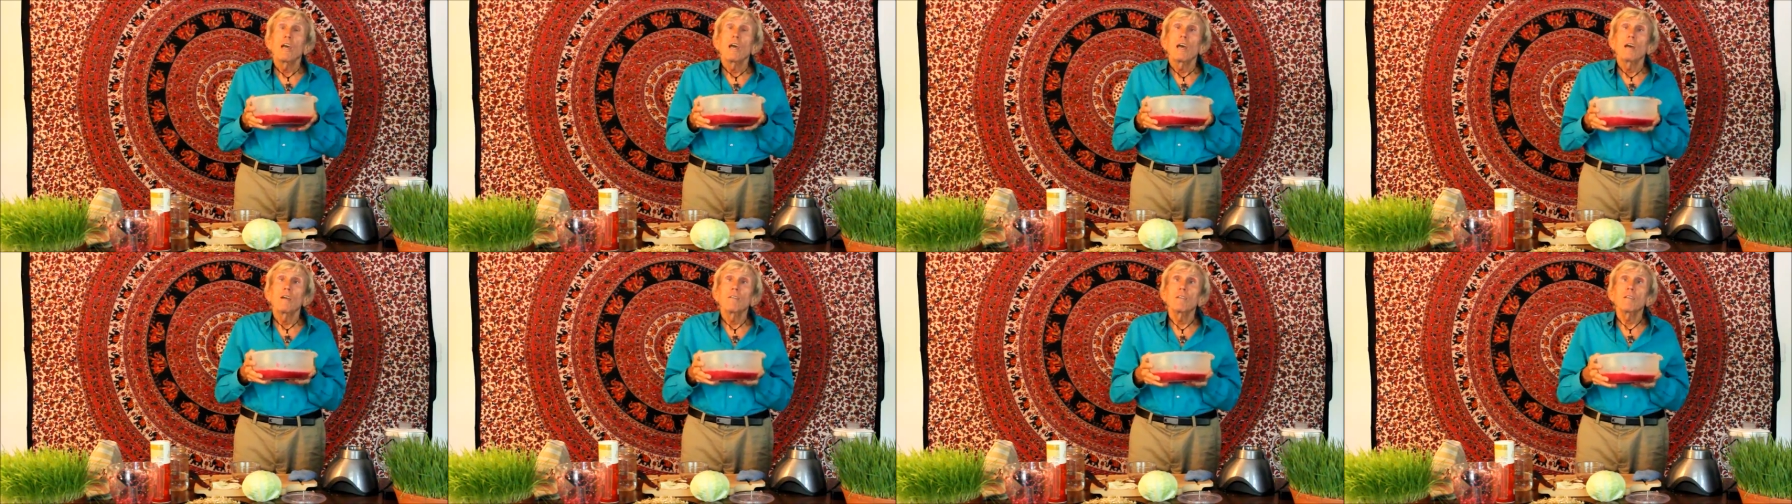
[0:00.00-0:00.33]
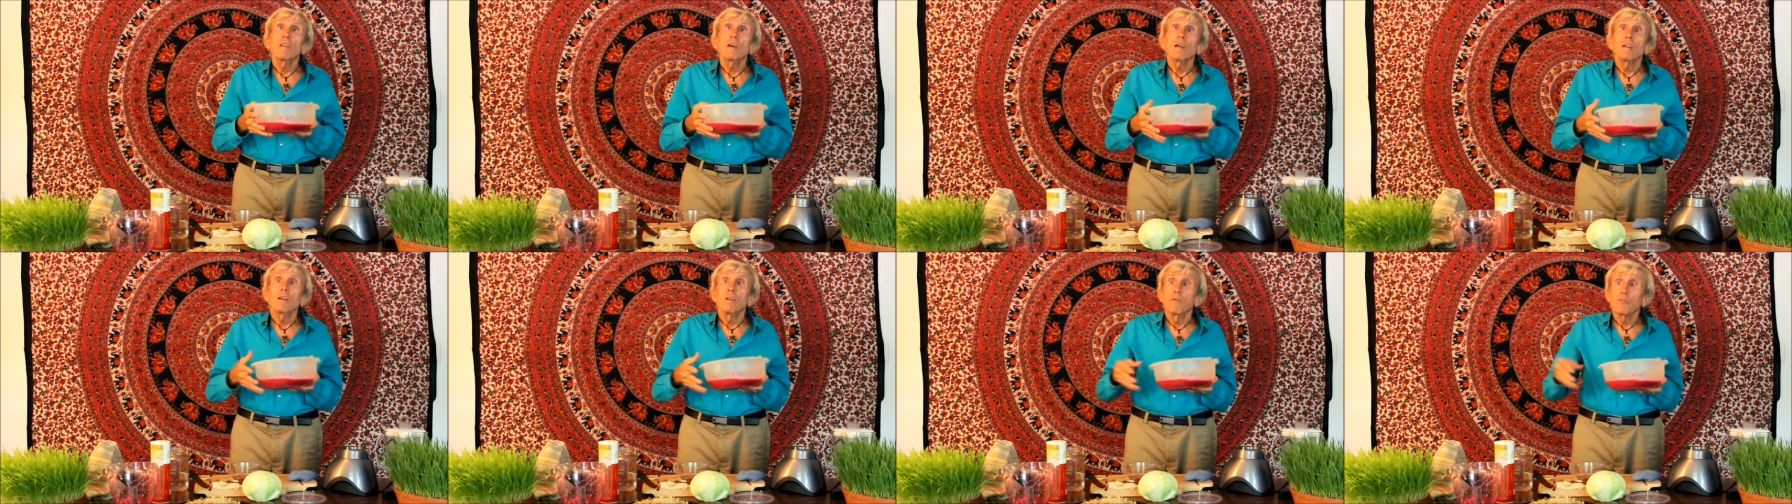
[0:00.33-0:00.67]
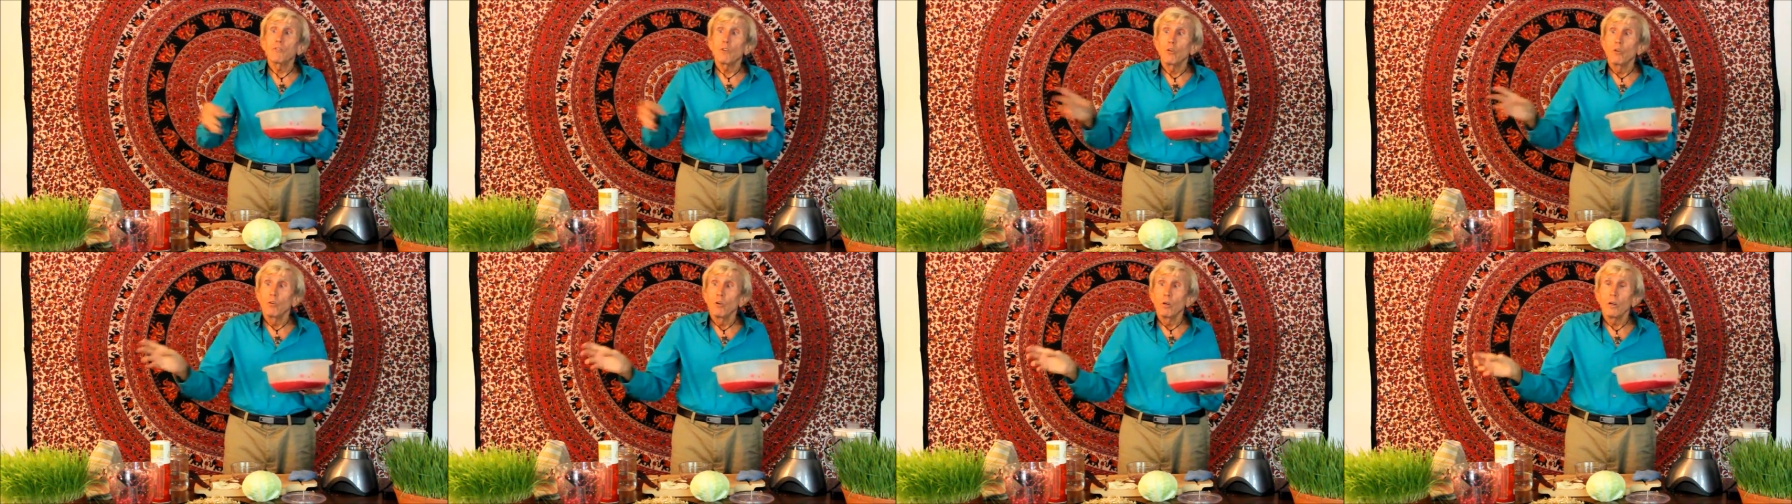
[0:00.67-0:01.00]
and then of
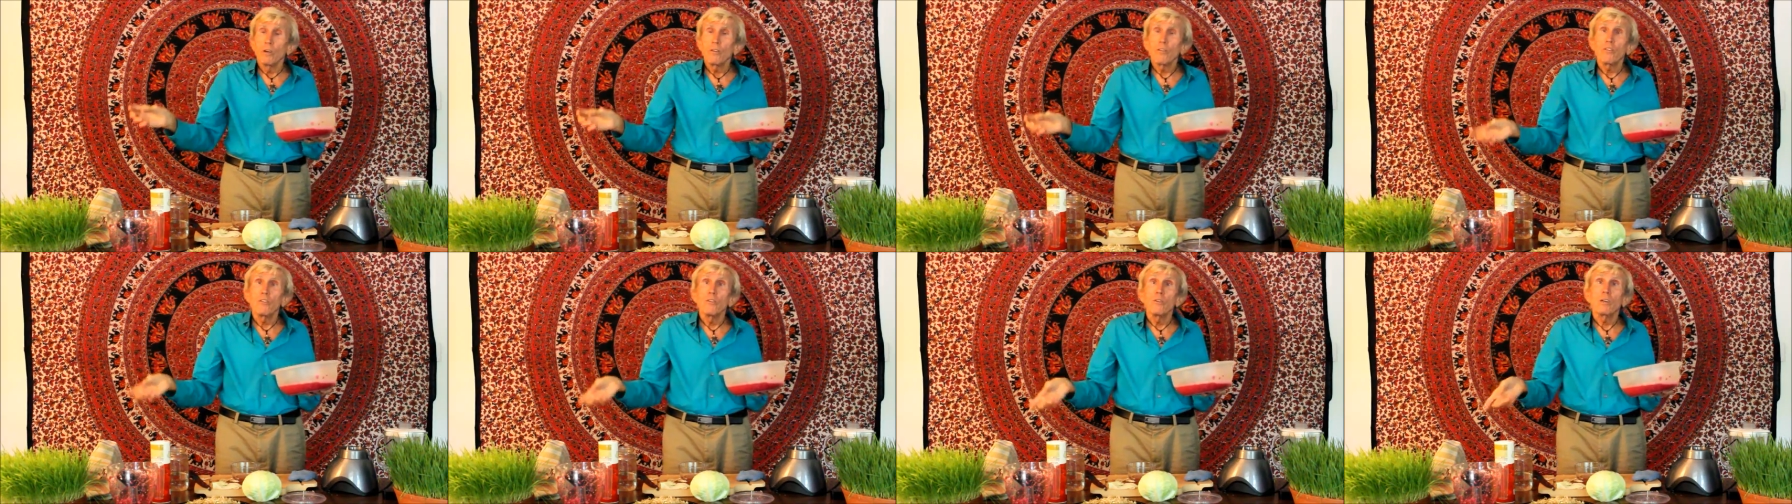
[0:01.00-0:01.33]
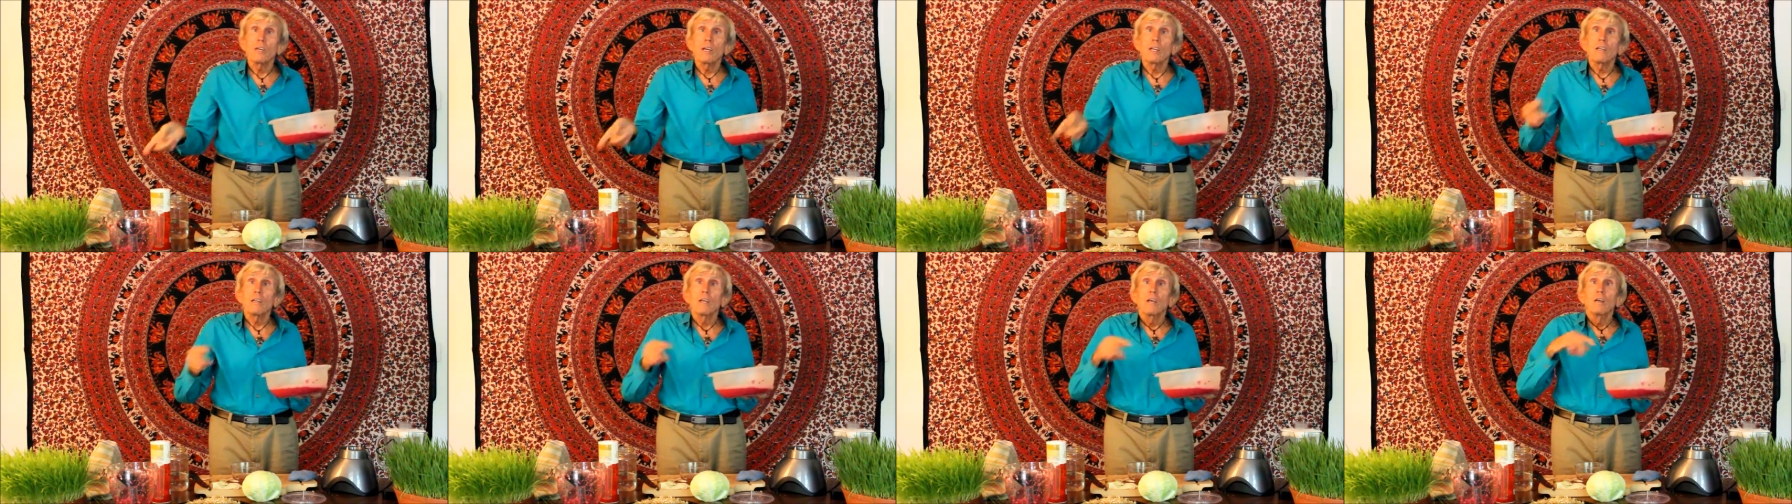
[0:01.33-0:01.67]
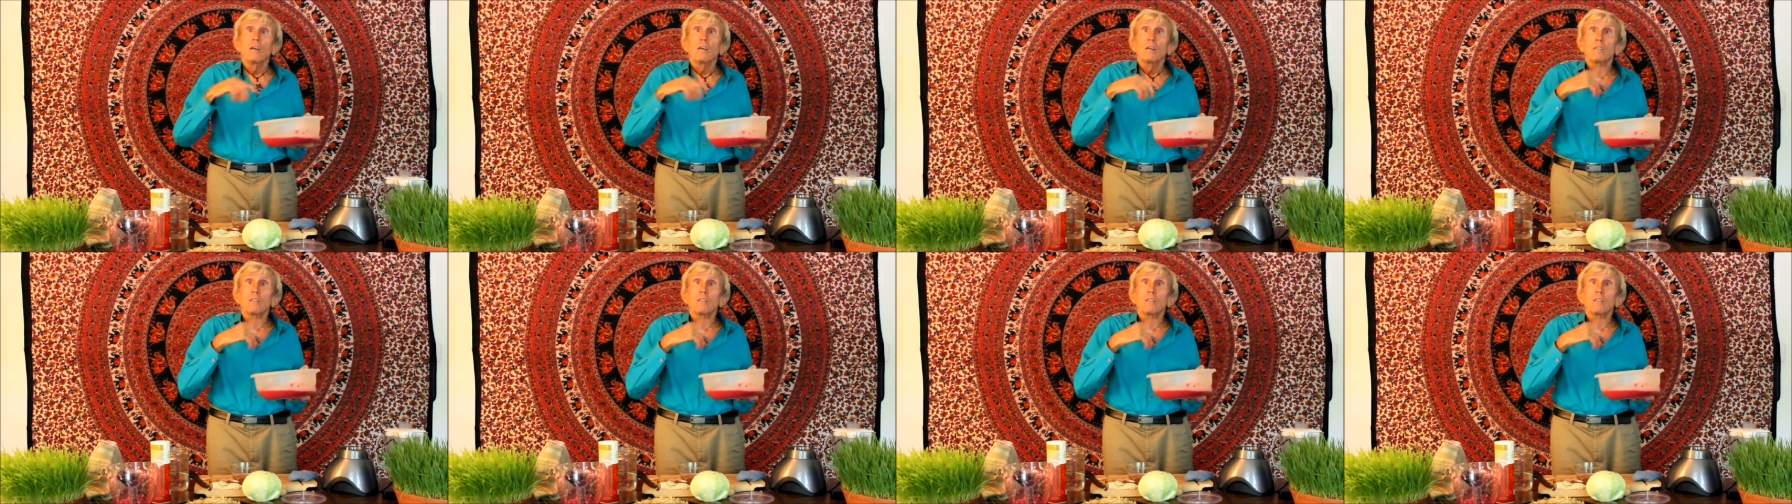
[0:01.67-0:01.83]
course you can